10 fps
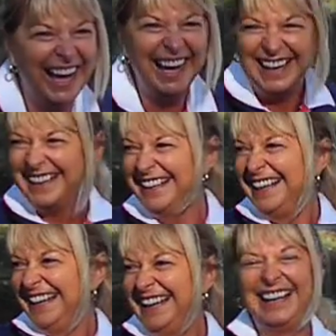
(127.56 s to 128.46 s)

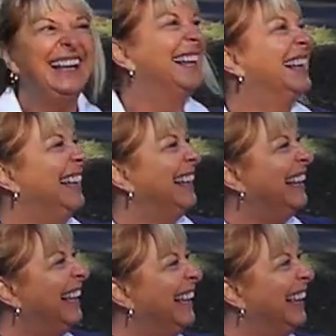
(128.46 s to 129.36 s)

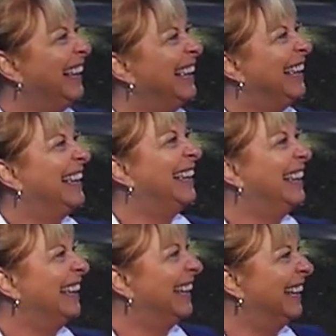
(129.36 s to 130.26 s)

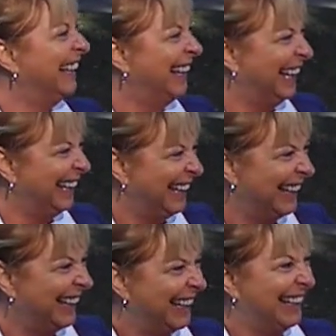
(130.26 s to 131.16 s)

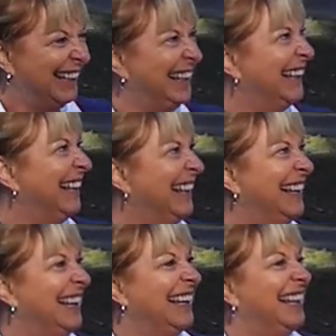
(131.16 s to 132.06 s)

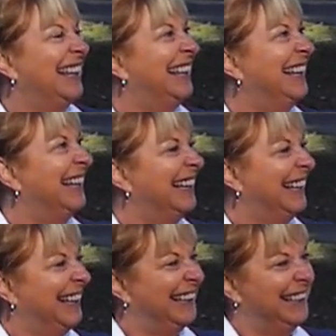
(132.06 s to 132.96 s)

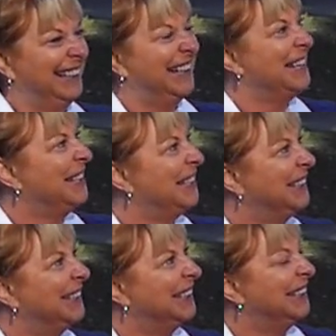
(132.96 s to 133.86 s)

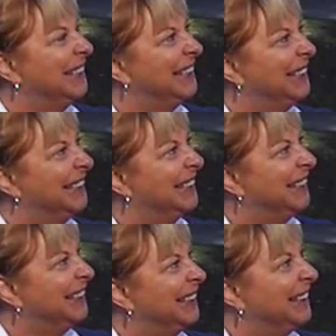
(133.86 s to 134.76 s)

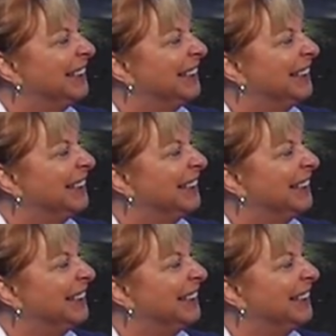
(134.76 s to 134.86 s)
This person isn't speaking.